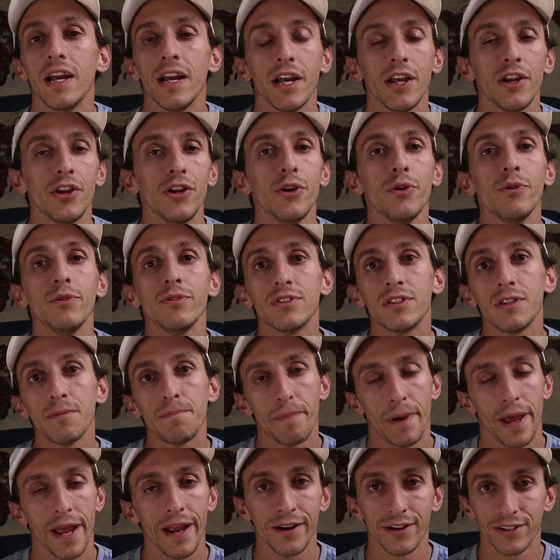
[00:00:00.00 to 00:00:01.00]
and use the
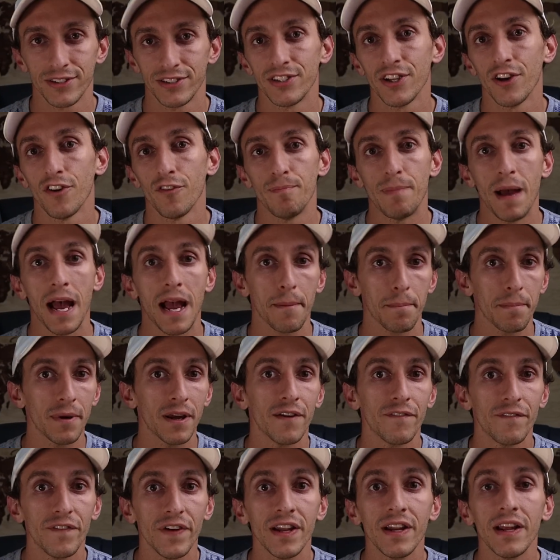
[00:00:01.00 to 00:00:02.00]
pay yourself back
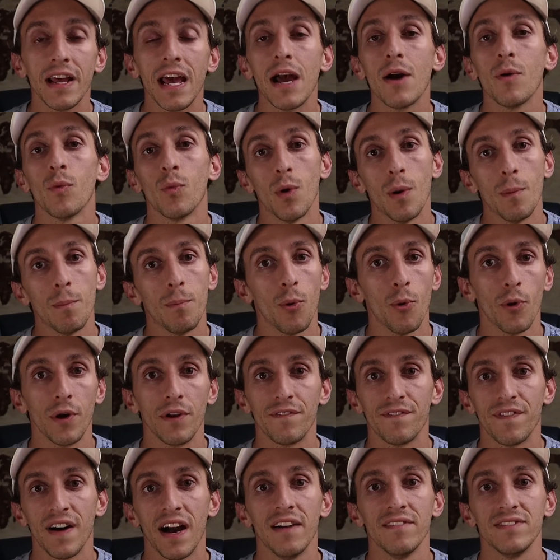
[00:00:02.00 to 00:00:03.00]
benefit at
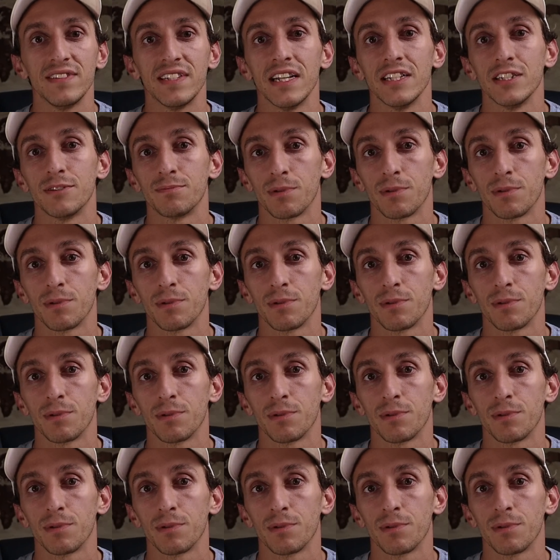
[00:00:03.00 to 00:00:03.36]
1.5 cents